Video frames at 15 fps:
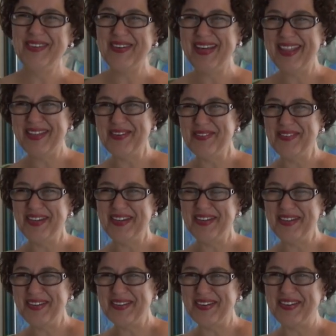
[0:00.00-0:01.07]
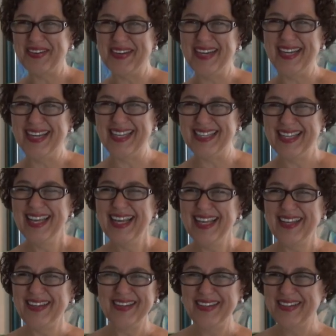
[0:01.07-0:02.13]
with a video you couldn't,
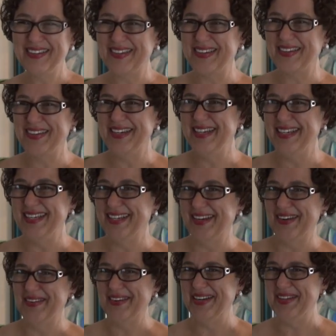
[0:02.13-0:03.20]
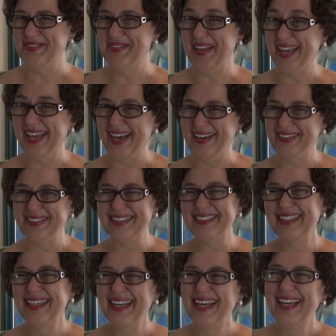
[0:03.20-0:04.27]
you, you couldn't, you know, really make out.
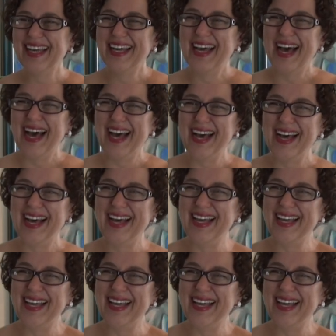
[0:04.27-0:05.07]
Uh,